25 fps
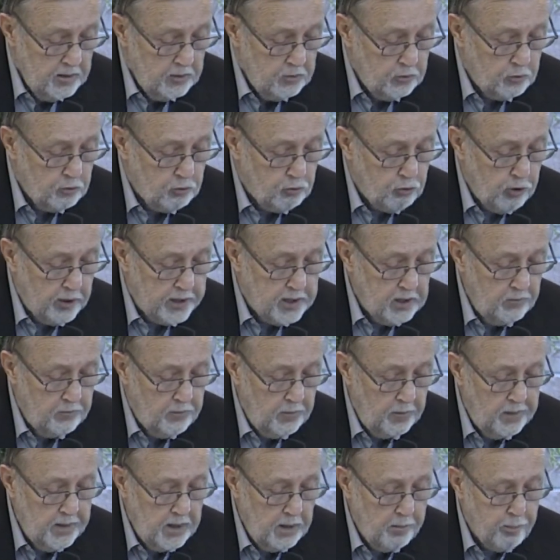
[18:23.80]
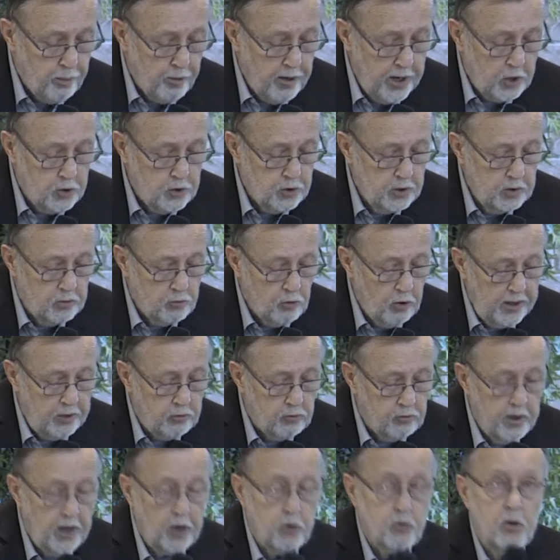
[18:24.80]
Stricken for the oppression,
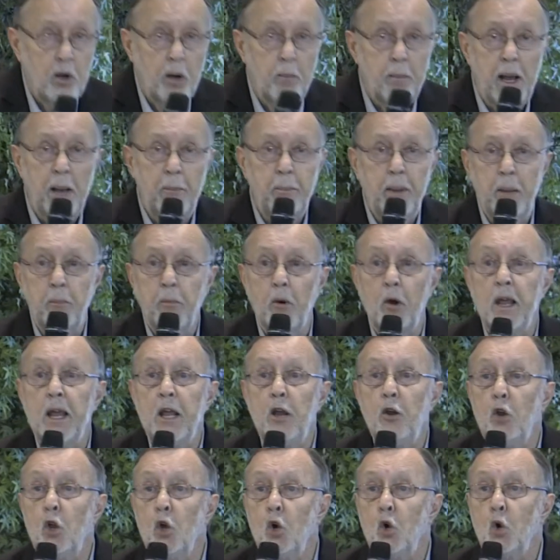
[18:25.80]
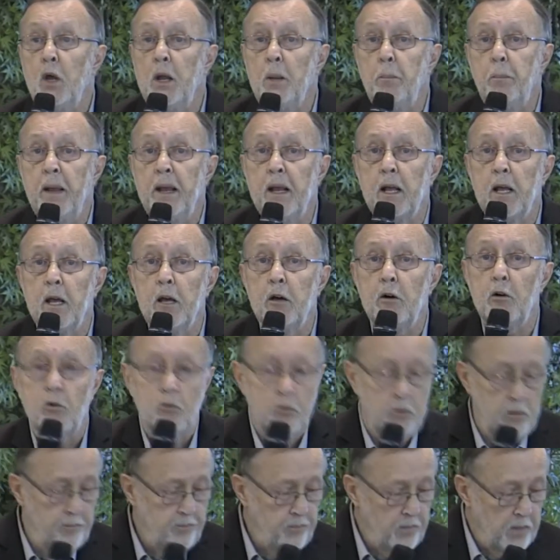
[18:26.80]
transgression of my people. He knew he'd be
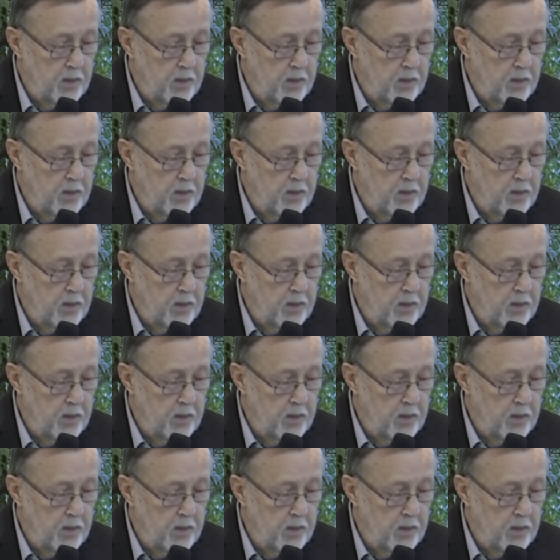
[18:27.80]
killed.